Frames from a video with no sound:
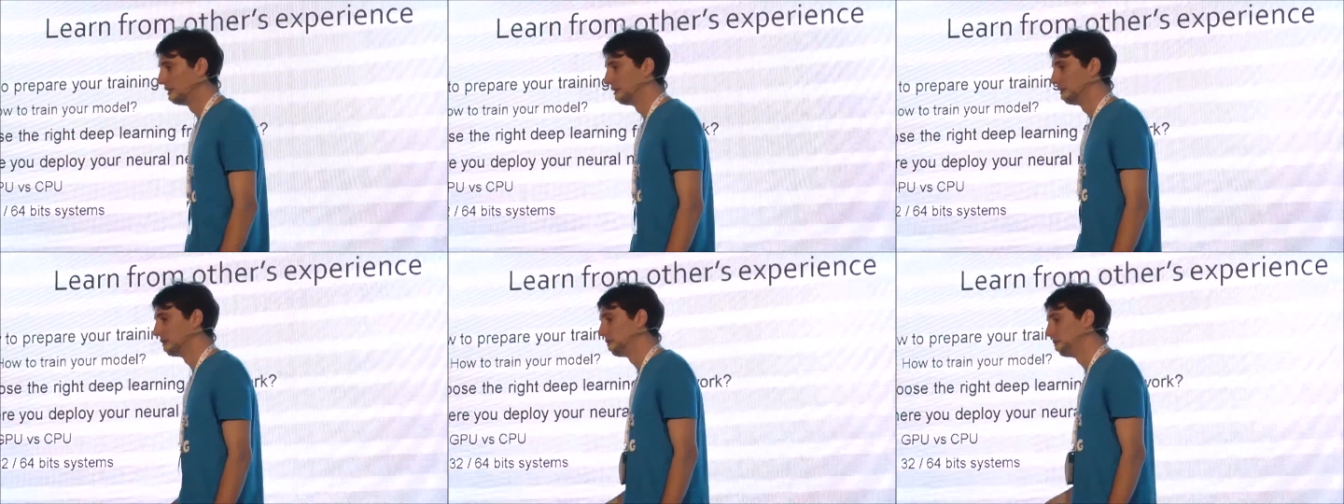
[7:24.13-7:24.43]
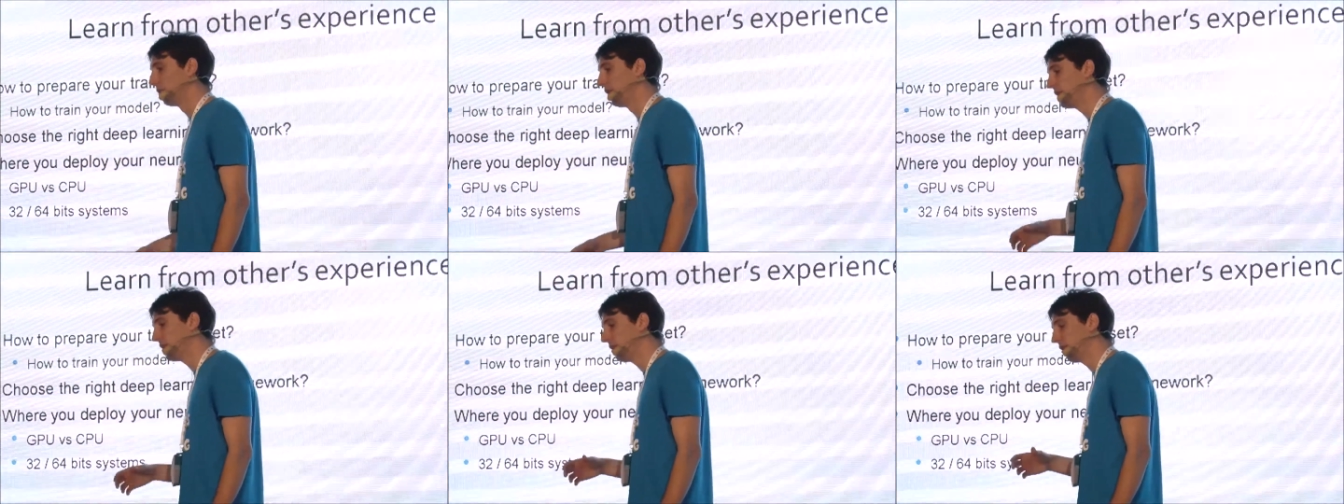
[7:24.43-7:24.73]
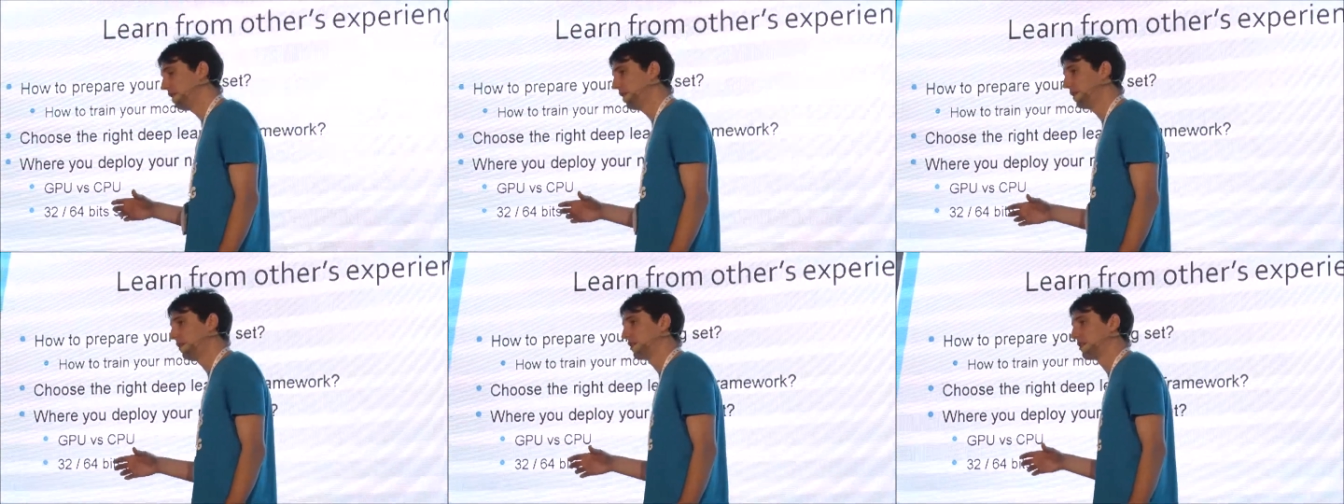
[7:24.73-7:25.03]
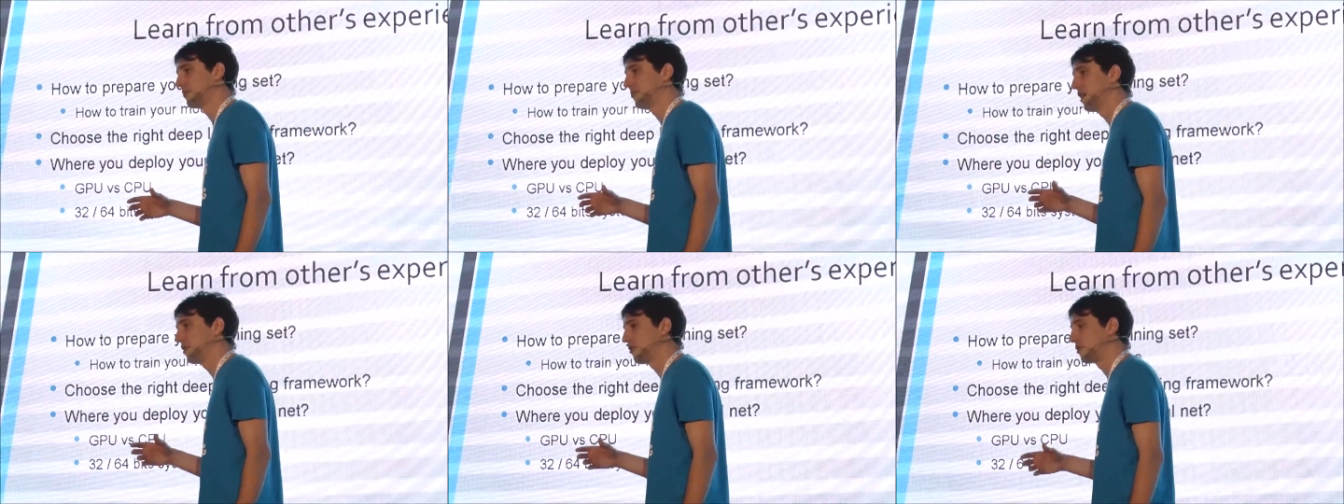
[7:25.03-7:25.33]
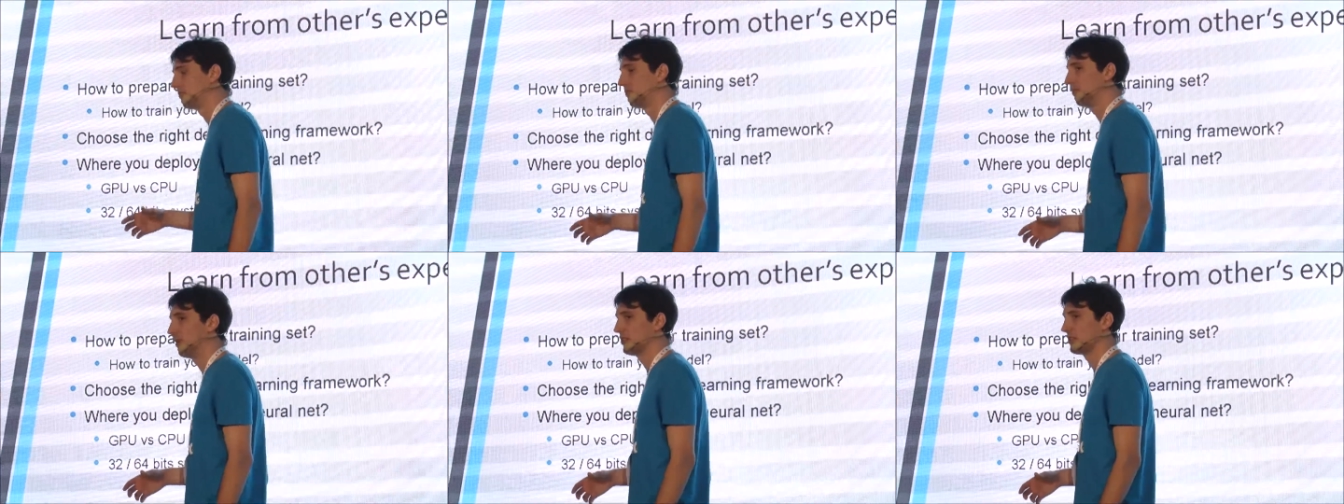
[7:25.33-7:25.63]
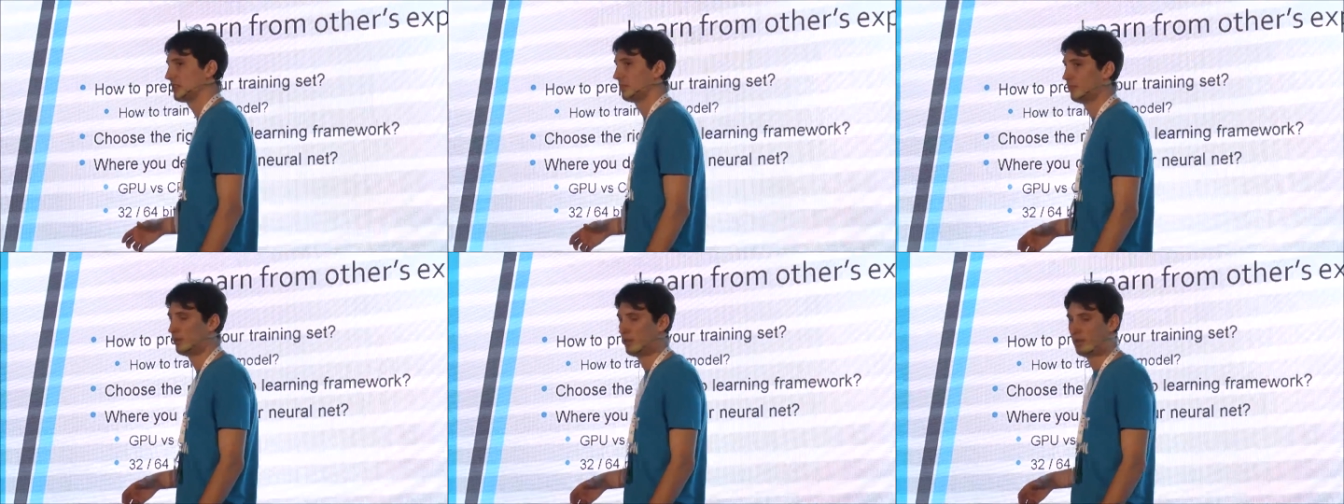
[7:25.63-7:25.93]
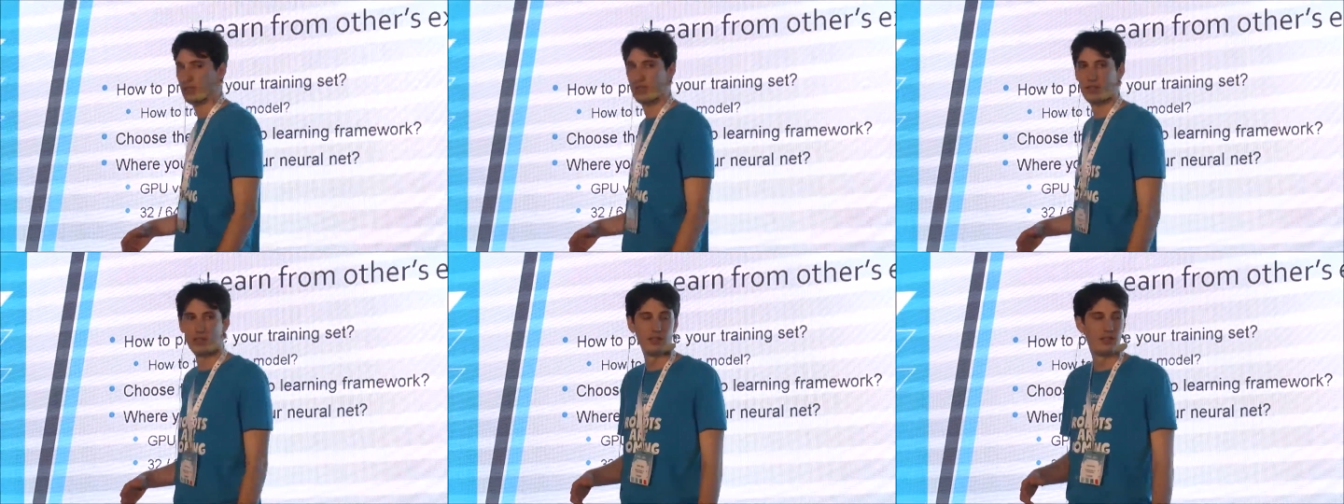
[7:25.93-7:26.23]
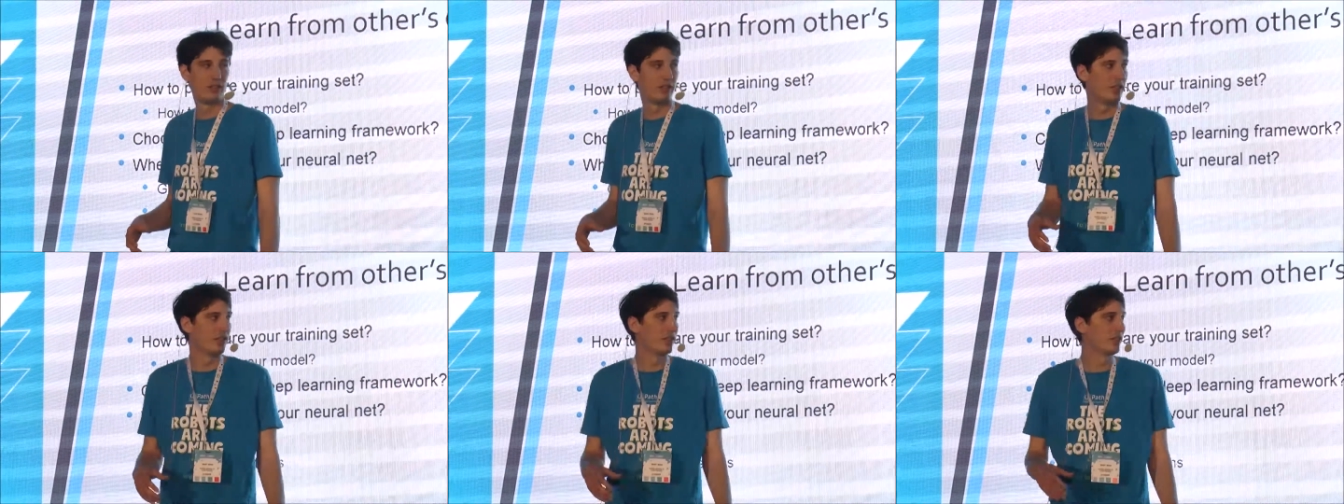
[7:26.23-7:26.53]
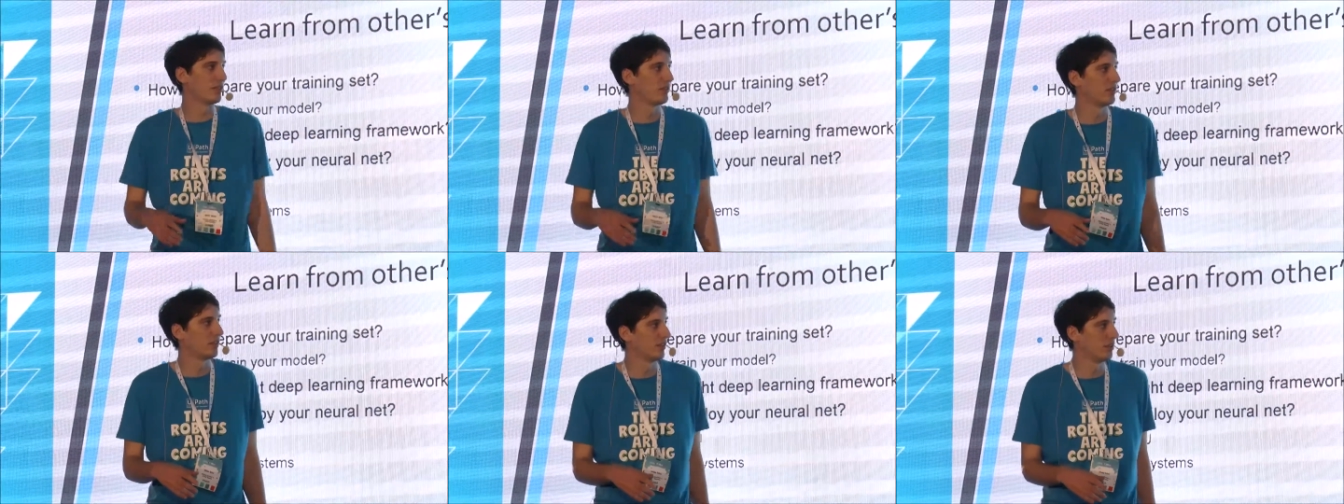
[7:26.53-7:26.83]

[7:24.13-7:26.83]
to isolate as much as possible this